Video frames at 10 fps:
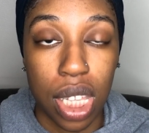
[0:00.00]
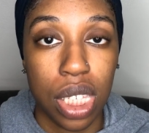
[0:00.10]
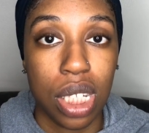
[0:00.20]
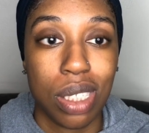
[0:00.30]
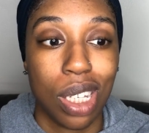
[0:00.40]
It
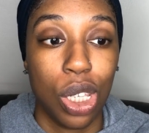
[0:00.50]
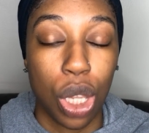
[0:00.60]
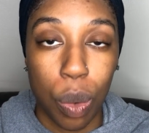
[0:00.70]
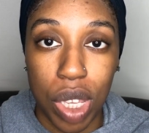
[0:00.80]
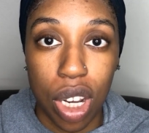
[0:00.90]
looked
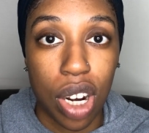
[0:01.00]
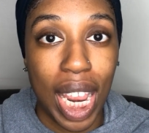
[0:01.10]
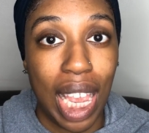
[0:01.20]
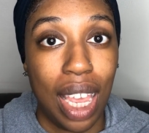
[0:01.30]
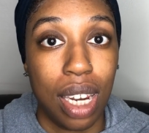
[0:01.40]
glowier
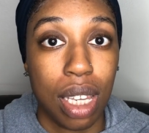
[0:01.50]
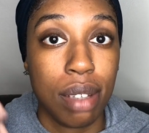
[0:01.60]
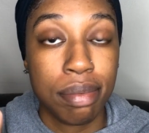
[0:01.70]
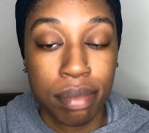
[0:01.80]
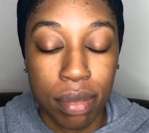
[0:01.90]
and
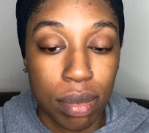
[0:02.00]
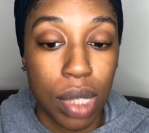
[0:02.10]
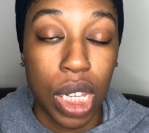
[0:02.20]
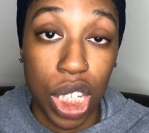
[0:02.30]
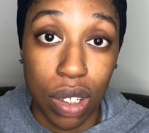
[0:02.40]

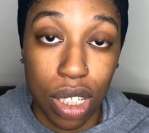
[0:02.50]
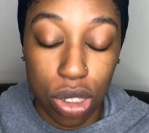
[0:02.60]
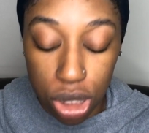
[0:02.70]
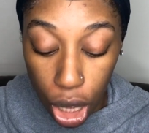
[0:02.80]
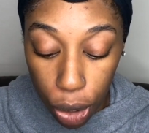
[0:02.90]
clearer.
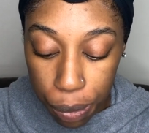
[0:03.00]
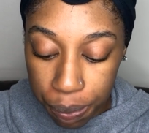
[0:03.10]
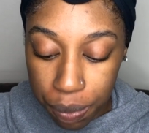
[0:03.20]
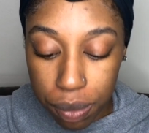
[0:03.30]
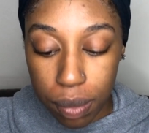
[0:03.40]
So
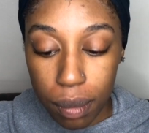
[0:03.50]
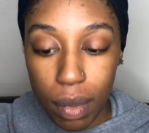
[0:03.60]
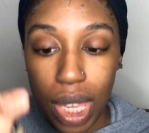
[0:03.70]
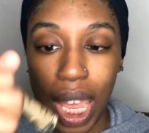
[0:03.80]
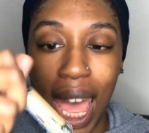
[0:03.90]

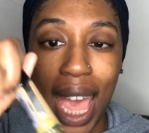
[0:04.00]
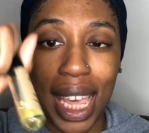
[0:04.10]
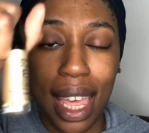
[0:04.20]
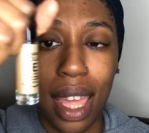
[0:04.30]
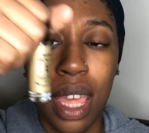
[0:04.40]
I
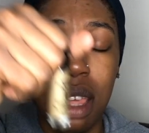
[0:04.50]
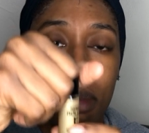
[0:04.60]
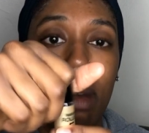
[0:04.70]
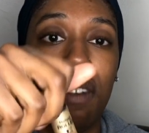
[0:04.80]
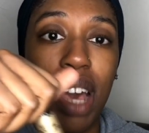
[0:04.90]
get
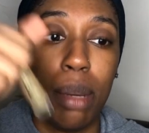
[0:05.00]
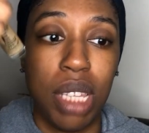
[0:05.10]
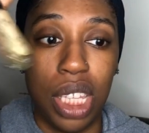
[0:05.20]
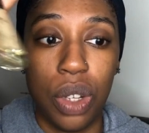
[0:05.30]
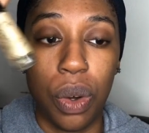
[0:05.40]
my
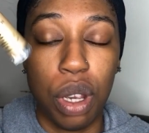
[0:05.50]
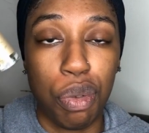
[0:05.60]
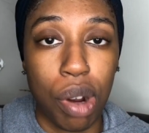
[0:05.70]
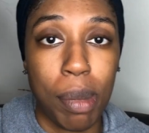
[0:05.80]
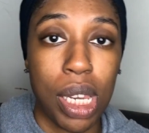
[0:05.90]
vitamin E oil
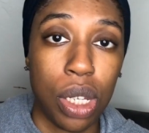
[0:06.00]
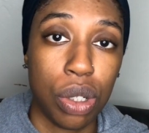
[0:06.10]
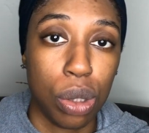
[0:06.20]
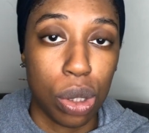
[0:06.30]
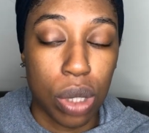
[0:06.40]
from my
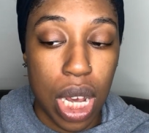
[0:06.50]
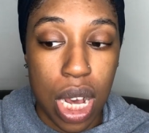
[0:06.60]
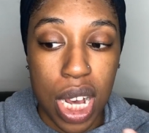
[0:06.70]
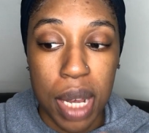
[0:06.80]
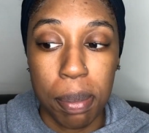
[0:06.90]
local
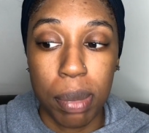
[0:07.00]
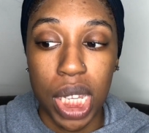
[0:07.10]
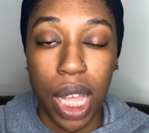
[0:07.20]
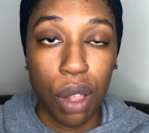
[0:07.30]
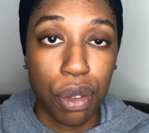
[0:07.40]

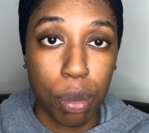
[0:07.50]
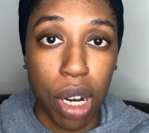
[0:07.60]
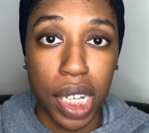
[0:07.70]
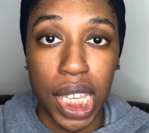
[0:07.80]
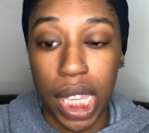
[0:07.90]
health food
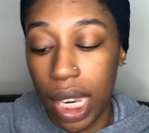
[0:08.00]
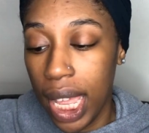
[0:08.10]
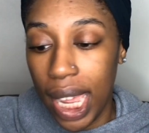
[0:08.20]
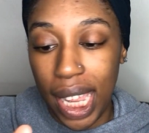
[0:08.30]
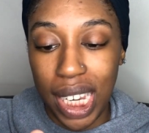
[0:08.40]
market,
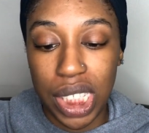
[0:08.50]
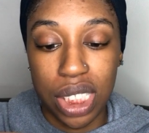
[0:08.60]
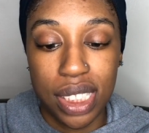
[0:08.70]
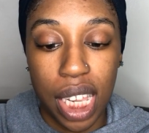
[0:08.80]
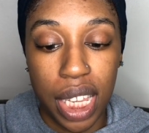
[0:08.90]
and they
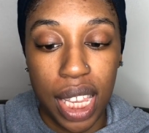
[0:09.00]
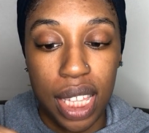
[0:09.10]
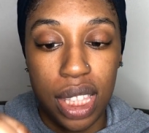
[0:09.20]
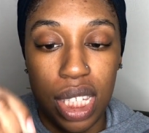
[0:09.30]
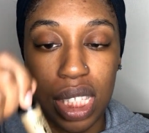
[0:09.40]
just sell it
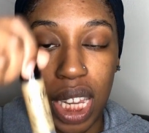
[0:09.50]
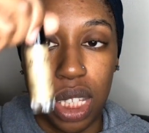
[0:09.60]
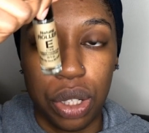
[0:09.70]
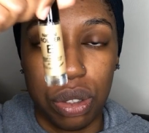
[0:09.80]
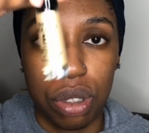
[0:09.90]
in these
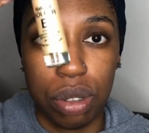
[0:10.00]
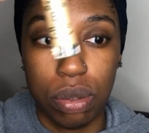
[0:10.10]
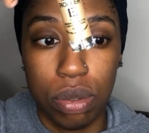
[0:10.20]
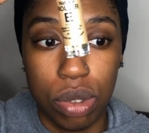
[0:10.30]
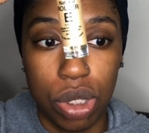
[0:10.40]
like little